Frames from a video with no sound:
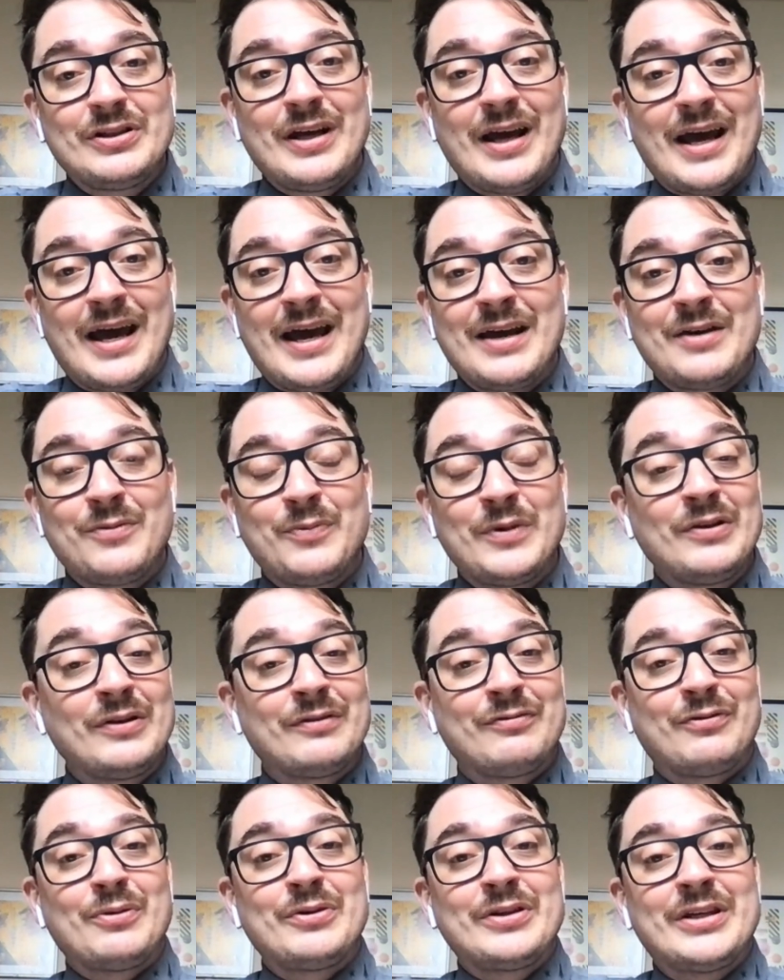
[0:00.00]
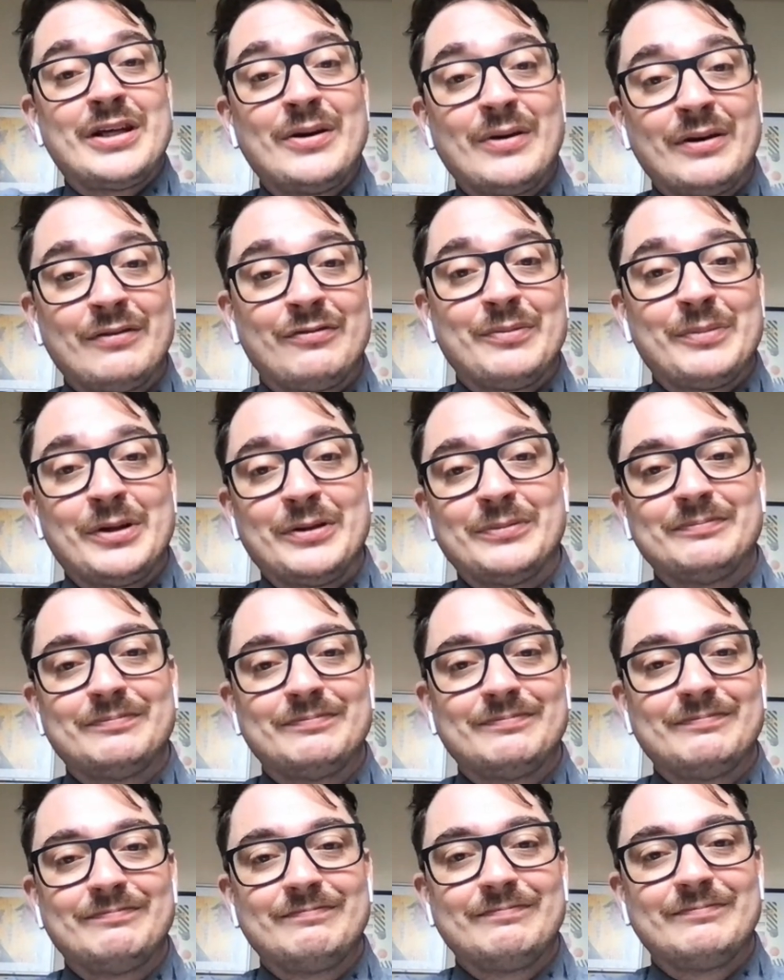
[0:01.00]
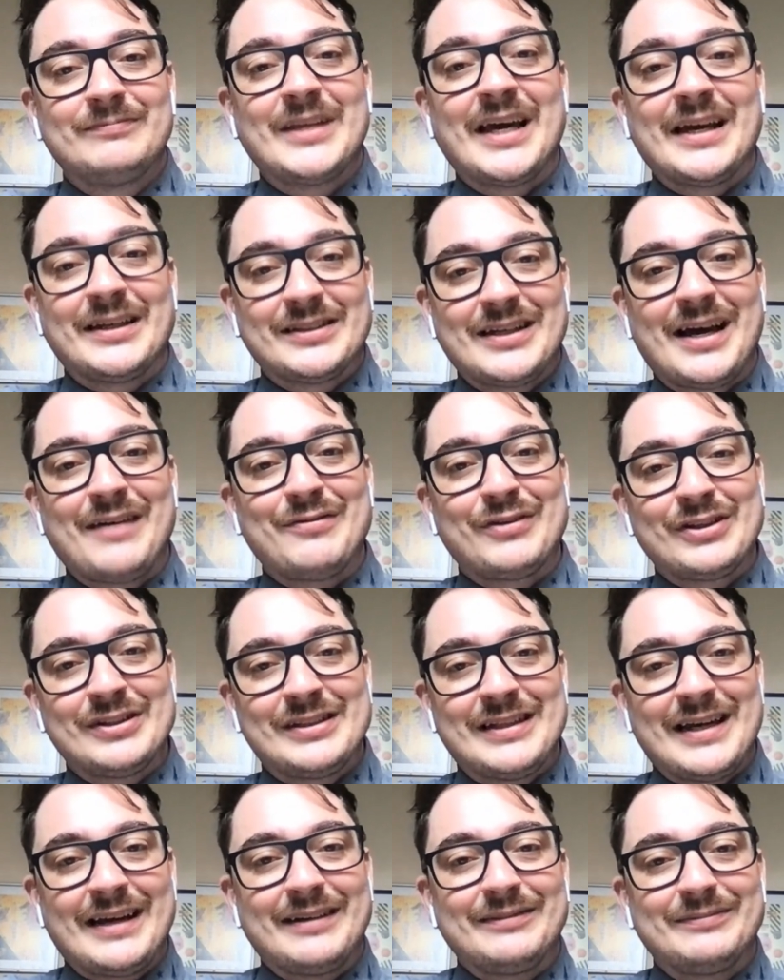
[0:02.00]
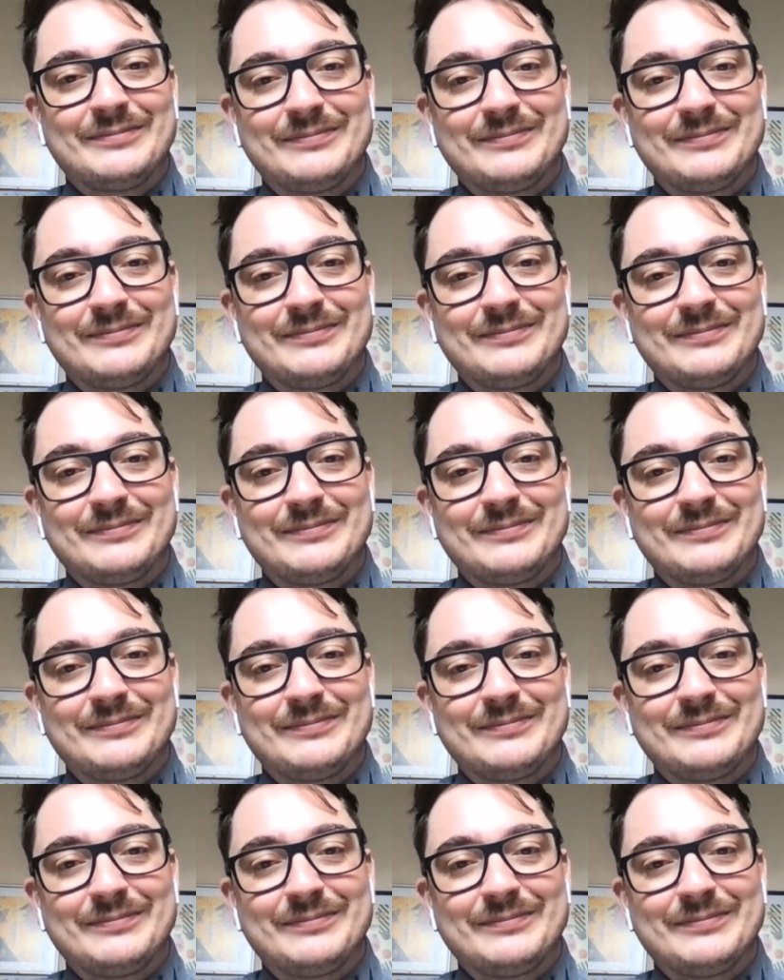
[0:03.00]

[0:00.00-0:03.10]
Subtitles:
and we look forward to hearing from you. Thanks. Have a good day.